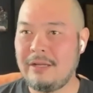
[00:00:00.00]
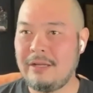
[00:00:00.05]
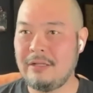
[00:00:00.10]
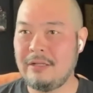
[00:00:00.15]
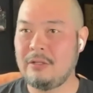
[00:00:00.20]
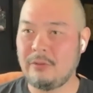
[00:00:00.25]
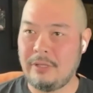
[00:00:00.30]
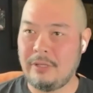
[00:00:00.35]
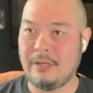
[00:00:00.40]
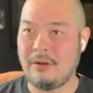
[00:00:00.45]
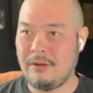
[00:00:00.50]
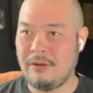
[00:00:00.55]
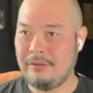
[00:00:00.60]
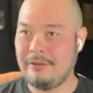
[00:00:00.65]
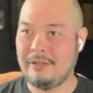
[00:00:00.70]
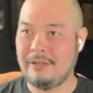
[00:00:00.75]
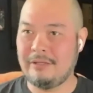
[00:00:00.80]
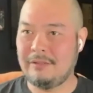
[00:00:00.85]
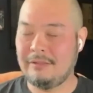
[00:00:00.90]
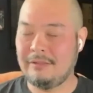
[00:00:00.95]
including all
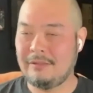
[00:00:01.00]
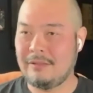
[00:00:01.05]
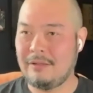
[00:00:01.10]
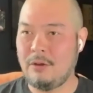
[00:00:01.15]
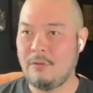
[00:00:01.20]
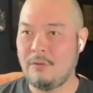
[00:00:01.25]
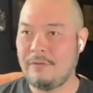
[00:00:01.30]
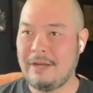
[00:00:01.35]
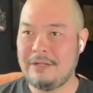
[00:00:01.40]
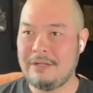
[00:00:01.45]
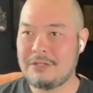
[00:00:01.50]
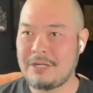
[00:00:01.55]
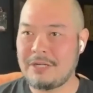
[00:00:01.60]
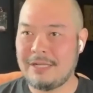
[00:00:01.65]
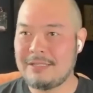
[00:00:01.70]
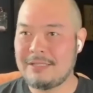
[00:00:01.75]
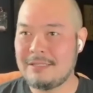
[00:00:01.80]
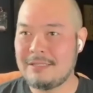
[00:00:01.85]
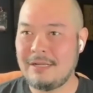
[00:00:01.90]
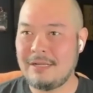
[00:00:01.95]
the overhead shots and